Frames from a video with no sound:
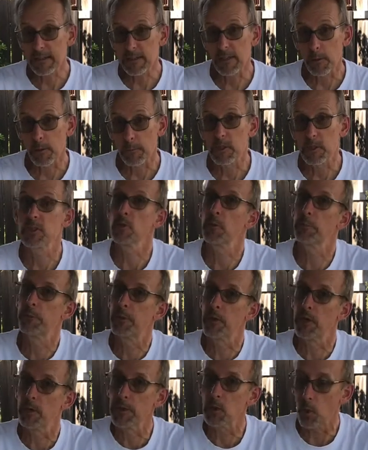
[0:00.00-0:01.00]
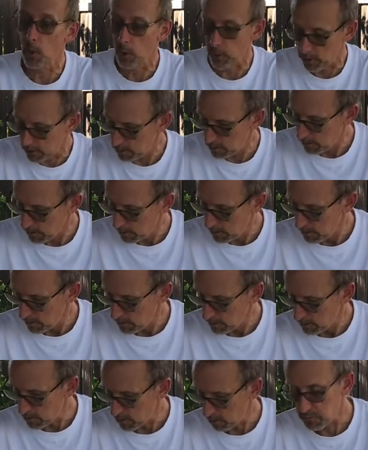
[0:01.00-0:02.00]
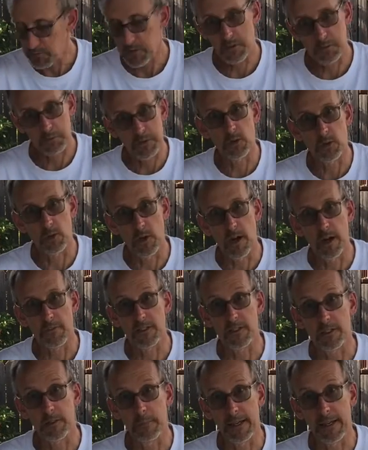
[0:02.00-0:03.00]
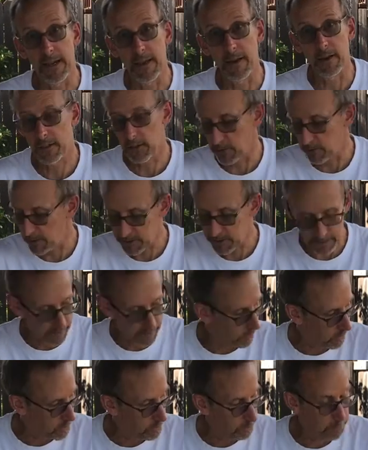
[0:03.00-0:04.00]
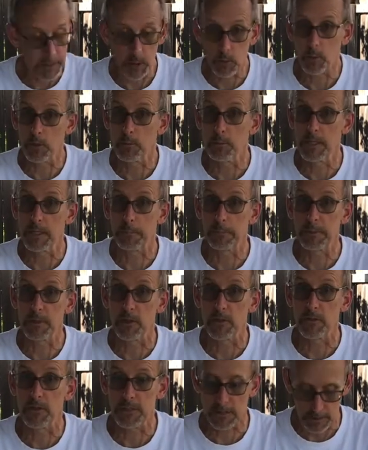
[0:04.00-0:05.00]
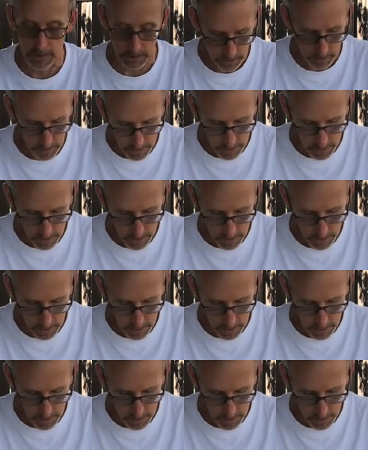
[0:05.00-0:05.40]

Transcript: the numbers and you'll put them in order. So these would obviously be down here on this end. This big one would be up here on this end.